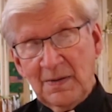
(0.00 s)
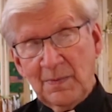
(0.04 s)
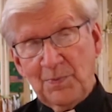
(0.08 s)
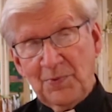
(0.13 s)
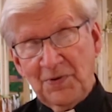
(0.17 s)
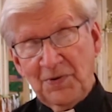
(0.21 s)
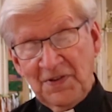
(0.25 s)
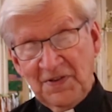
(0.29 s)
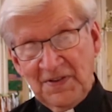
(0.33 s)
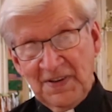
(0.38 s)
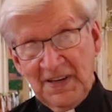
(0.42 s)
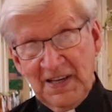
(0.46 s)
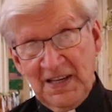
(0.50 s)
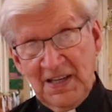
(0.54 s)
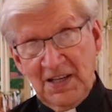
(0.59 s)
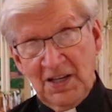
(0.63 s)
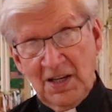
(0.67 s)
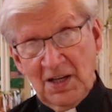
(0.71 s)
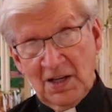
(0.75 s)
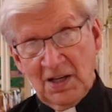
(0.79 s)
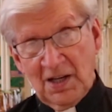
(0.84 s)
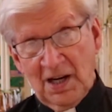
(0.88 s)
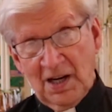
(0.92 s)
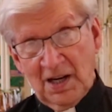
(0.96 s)
proceed
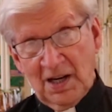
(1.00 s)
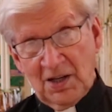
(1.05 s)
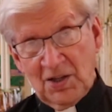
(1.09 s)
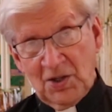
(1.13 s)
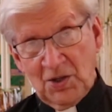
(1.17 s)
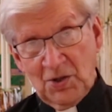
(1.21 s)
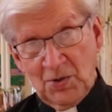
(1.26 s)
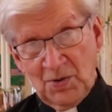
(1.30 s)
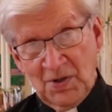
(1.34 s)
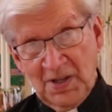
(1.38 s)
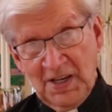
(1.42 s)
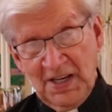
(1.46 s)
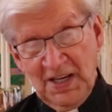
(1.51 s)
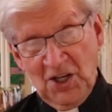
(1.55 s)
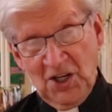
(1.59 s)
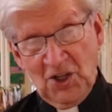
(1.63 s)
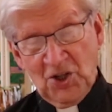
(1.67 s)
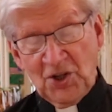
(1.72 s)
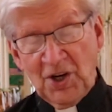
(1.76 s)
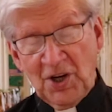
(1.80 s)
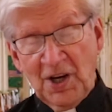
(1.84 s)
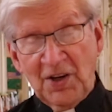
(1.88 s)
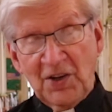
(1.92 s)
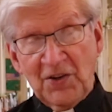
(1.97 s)
to
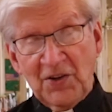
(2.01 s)
teach.